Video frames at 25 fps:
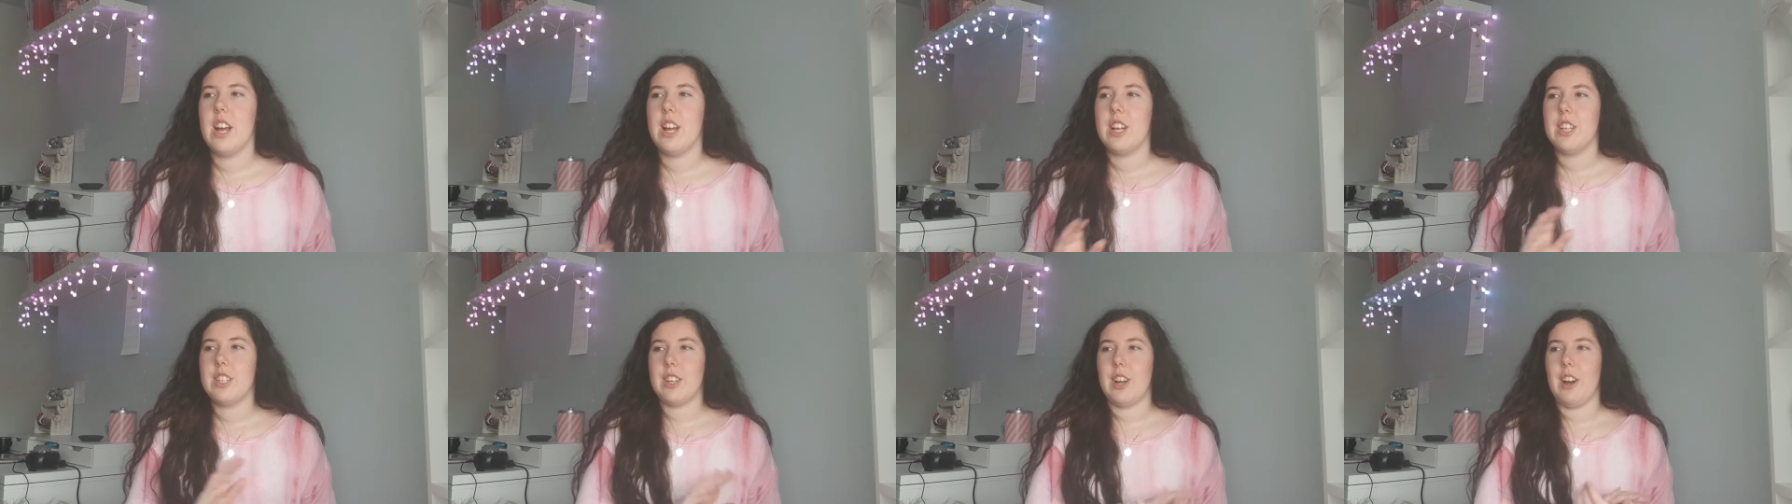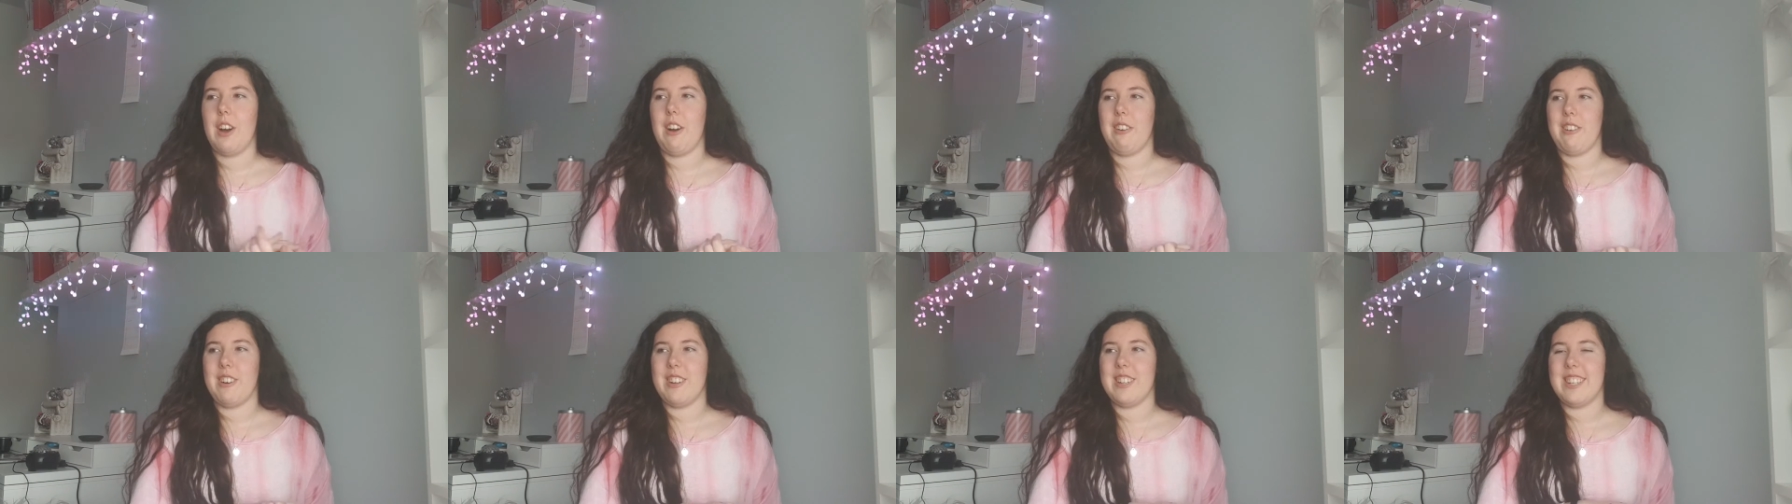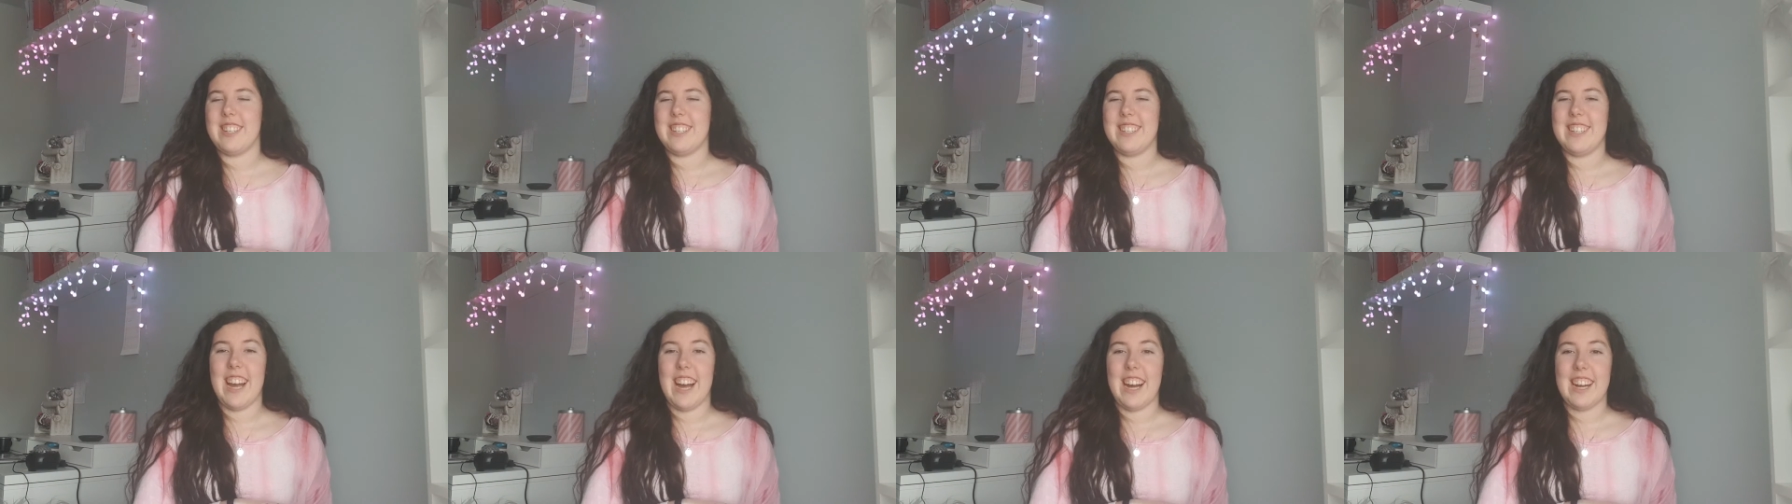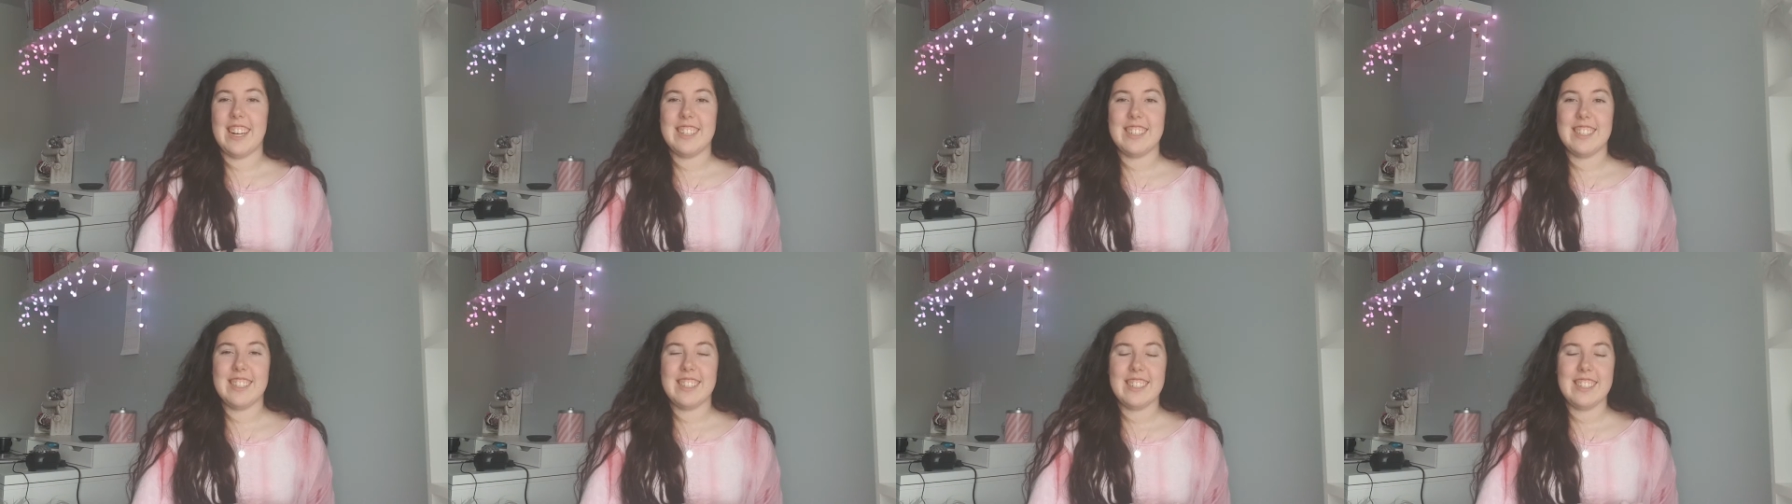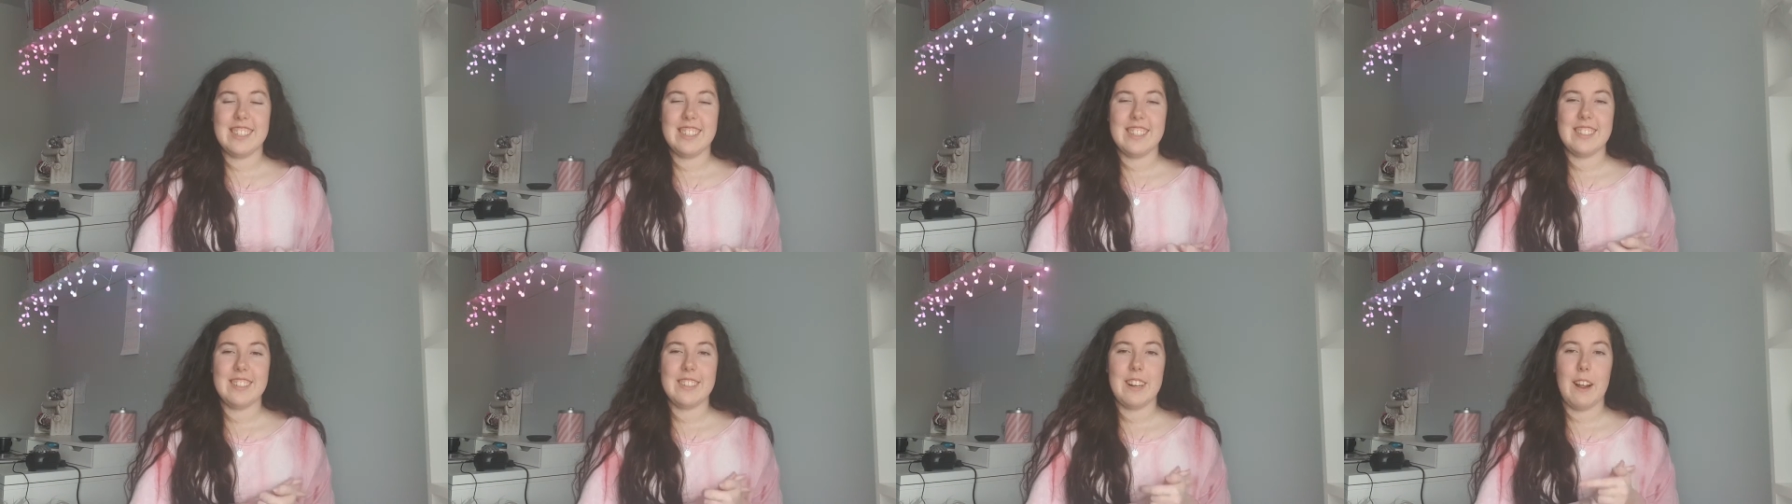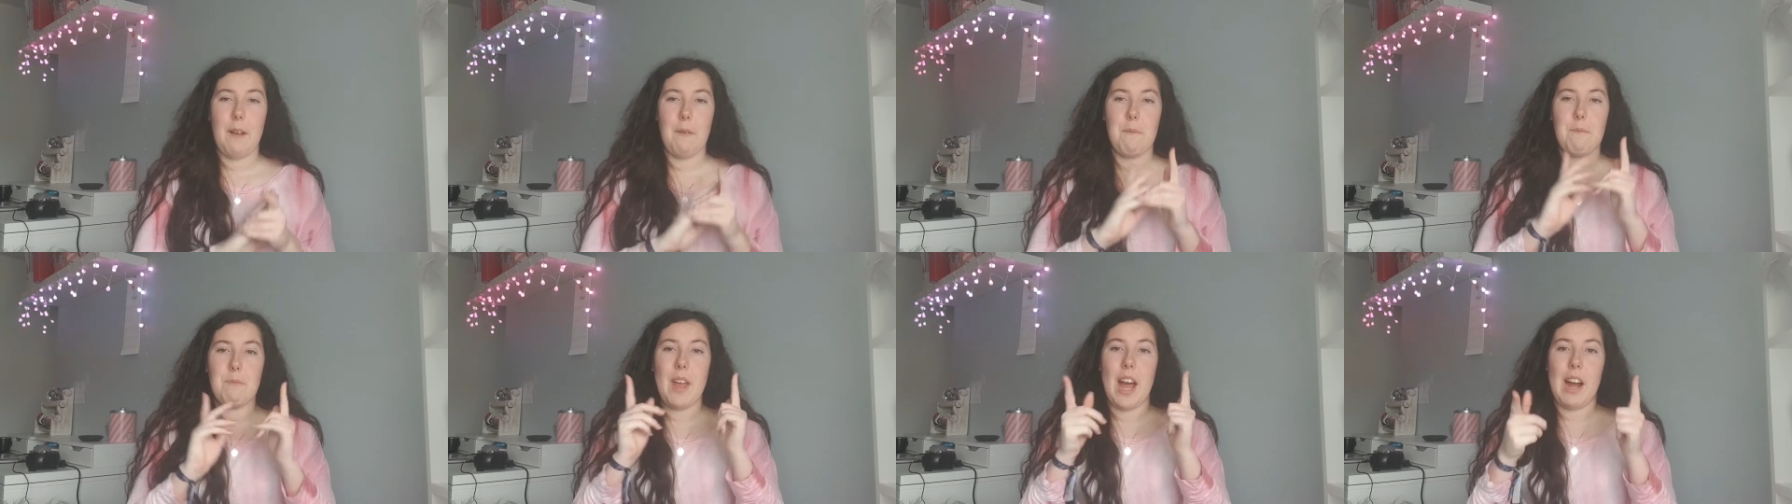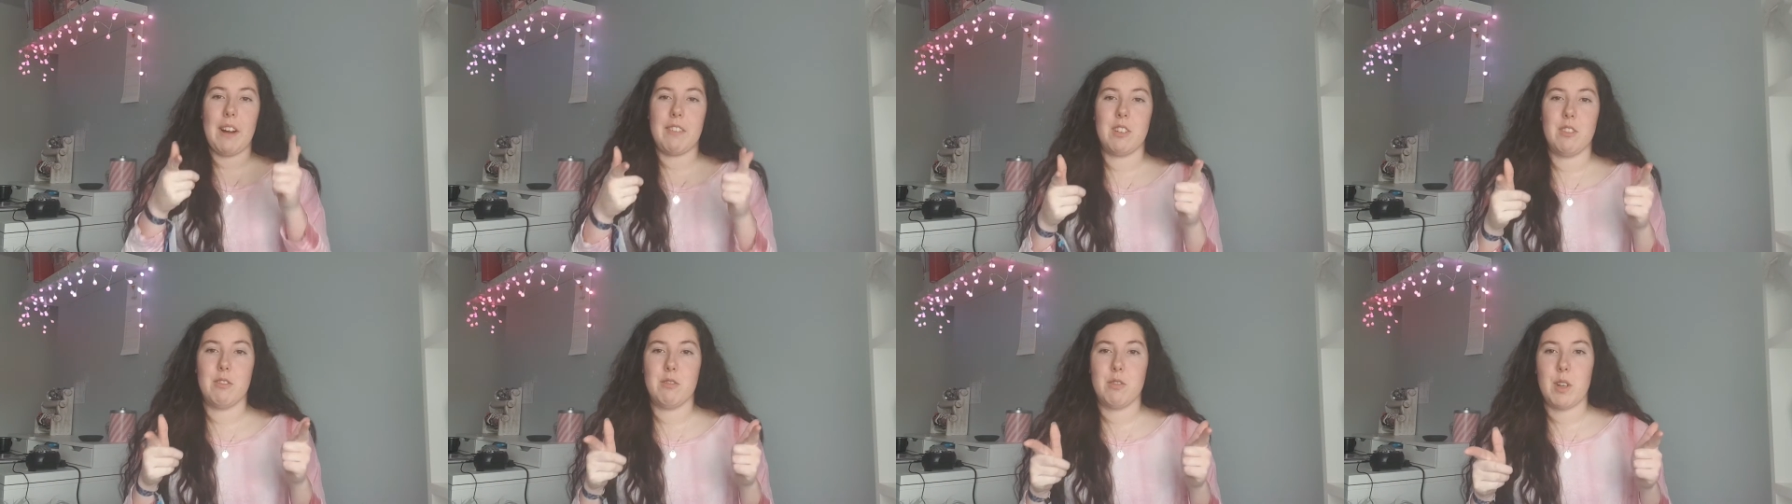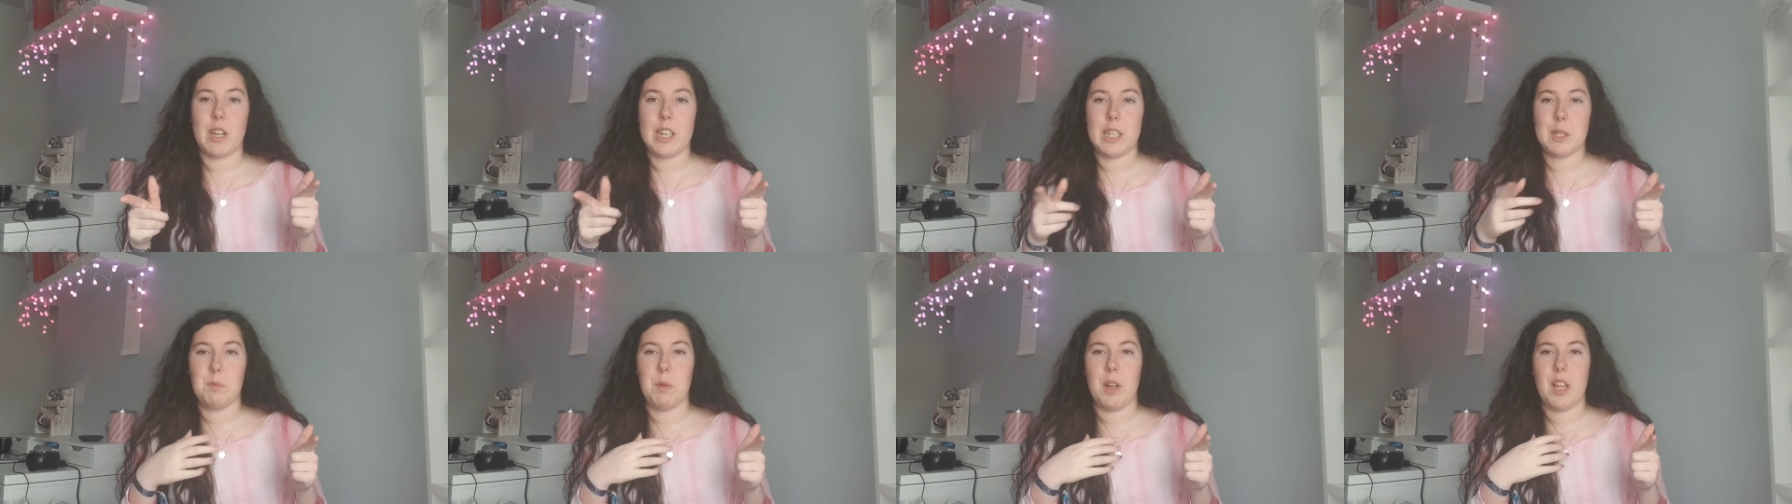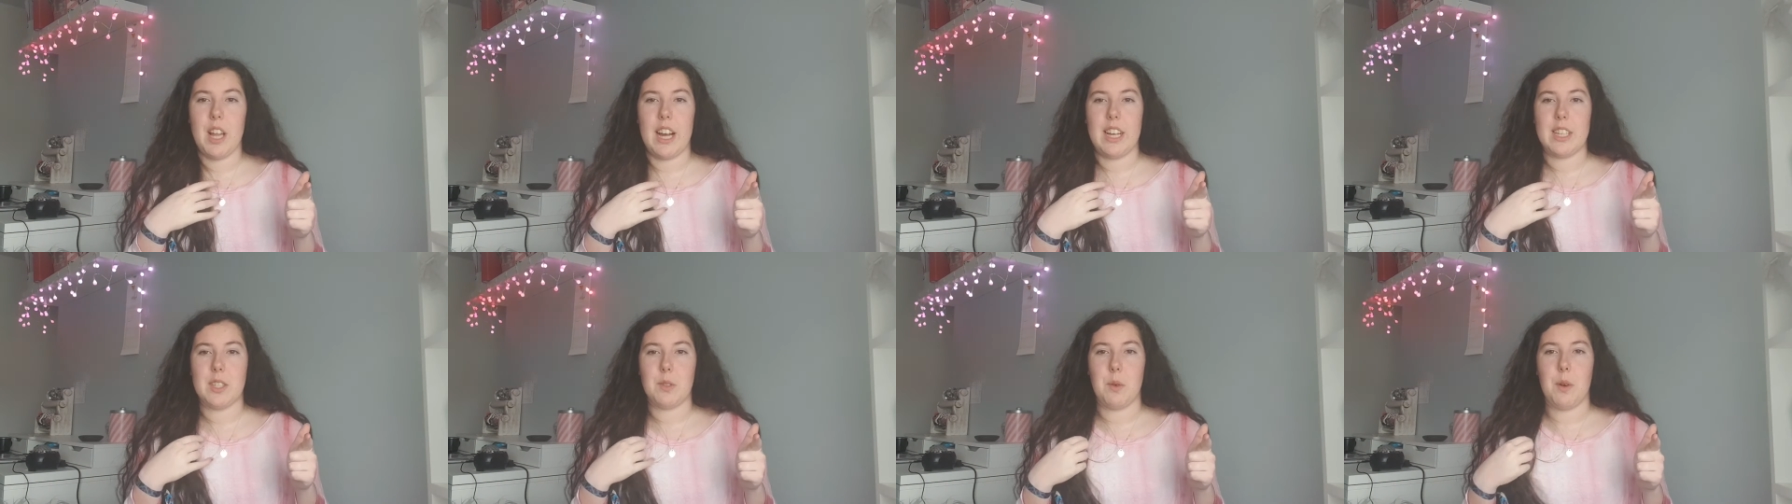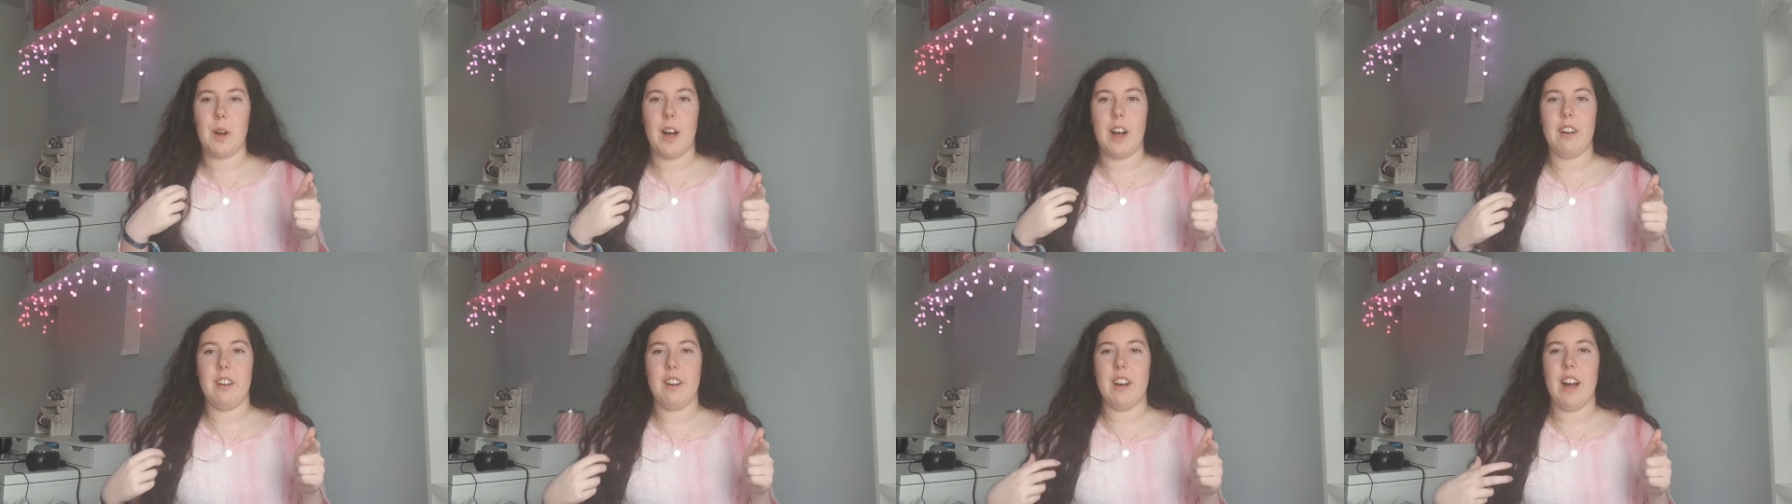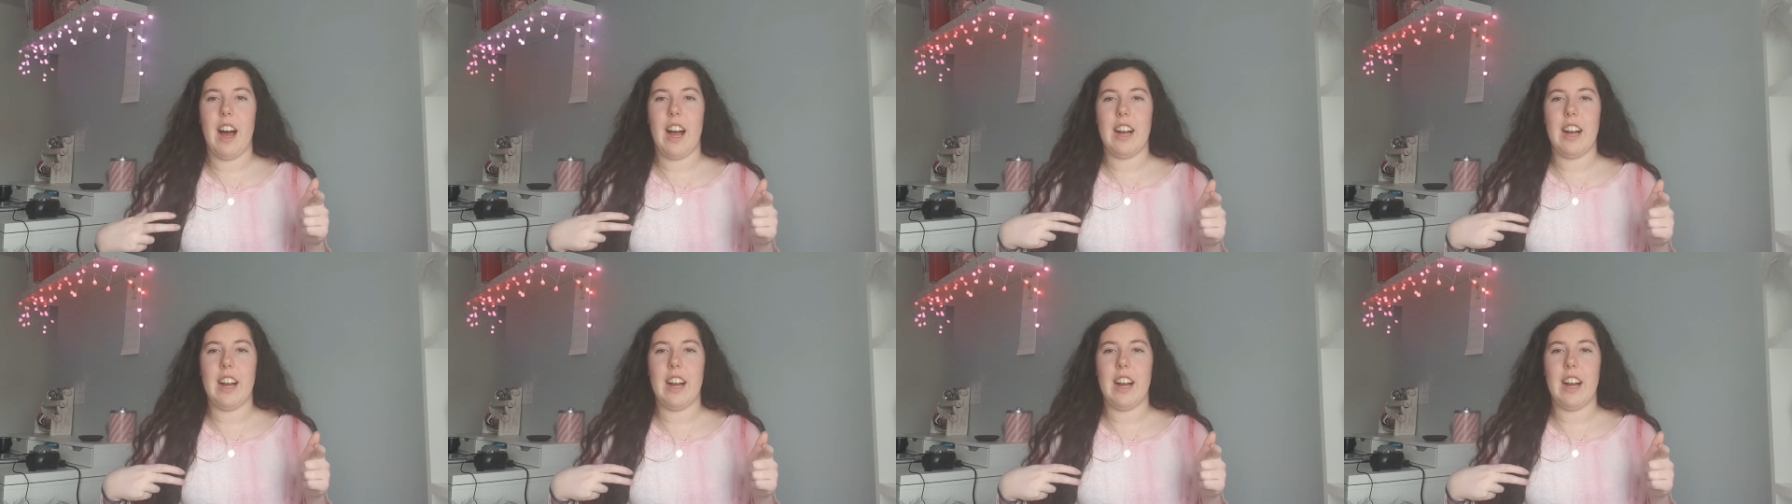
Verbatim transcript: So yeah, I would love to explore that as well.